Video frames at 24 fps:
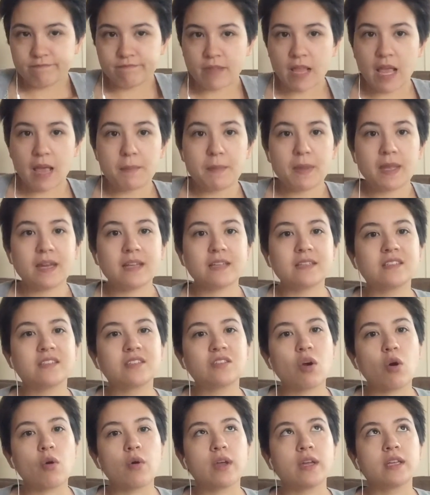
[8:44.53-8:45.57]
it's
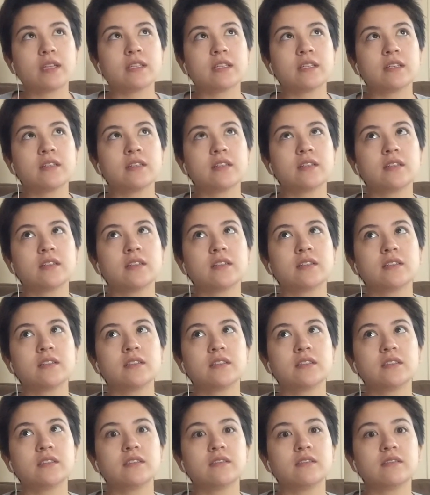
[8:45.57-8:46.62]
going
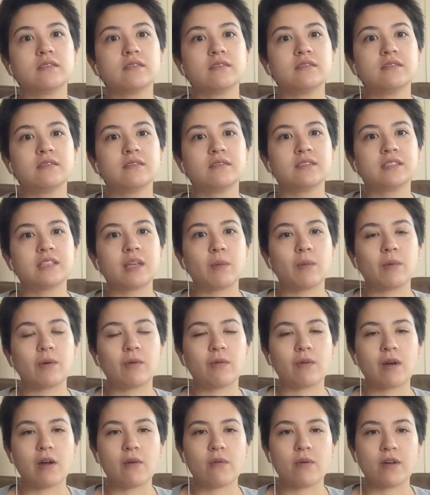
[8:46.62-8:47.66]
somewhere
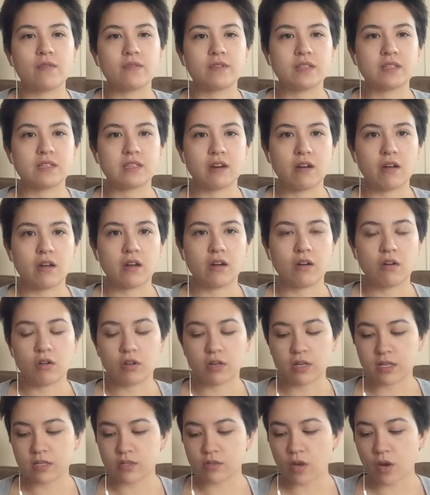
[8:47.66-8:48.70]
where I won't have to stare at it all
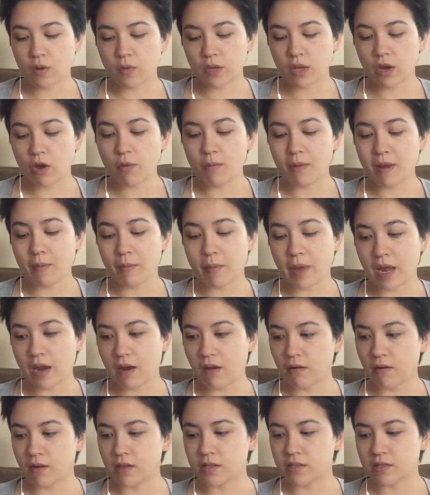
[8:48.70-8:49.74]
day. So I really hope my
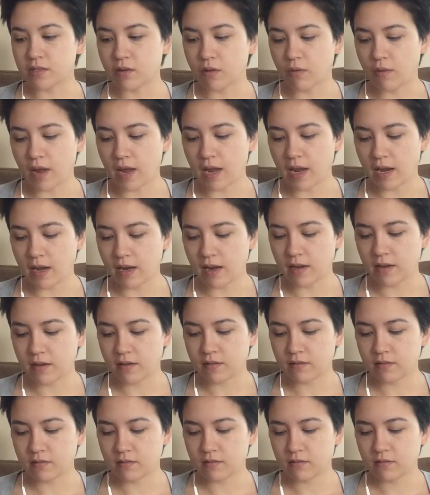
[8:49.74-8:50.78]
parents don't hate it.
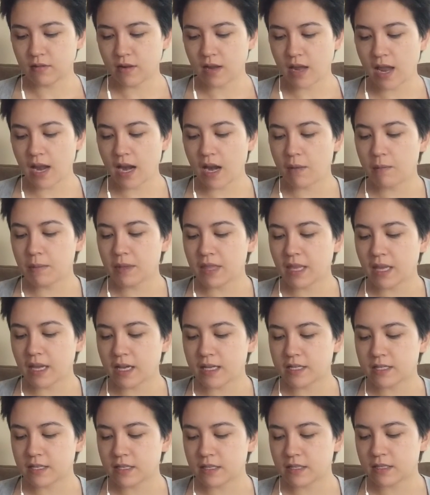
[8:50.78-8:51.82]
And like I
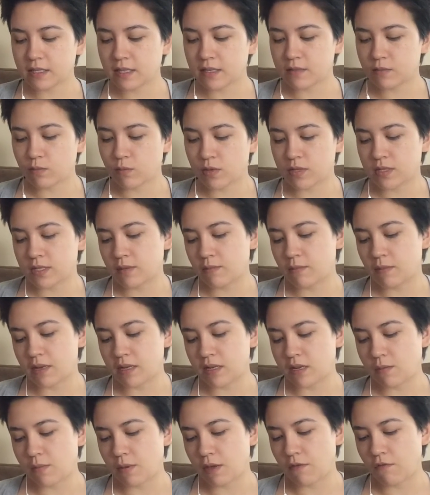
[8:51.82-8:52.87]
said, wasn't meant
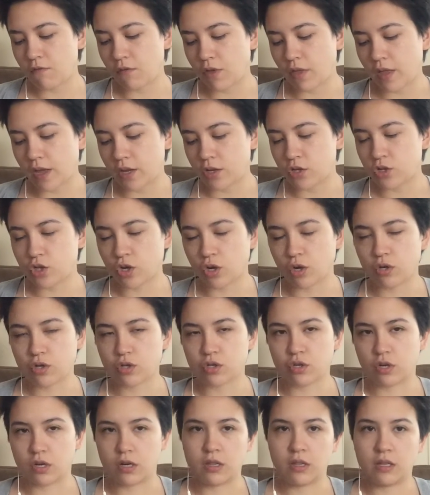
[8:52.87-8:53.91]
to be for
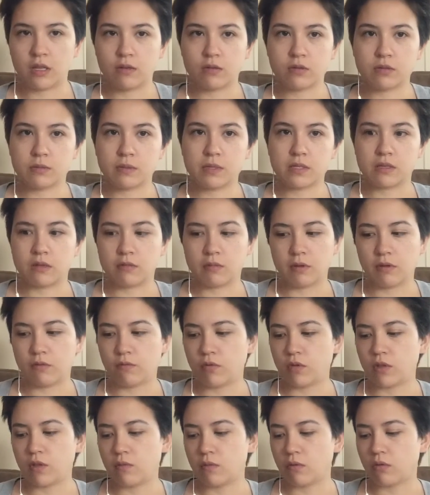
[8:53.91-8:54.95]
church or anything. It was meant to be
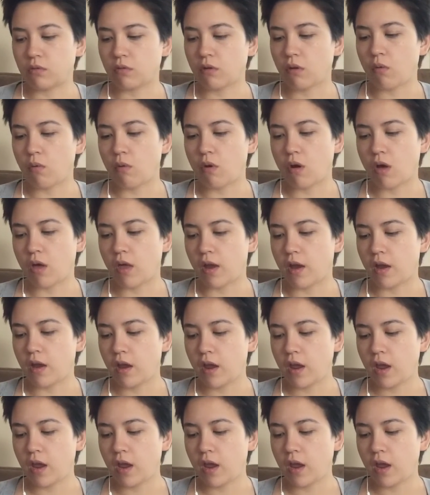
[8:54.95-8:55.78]
for them to throw on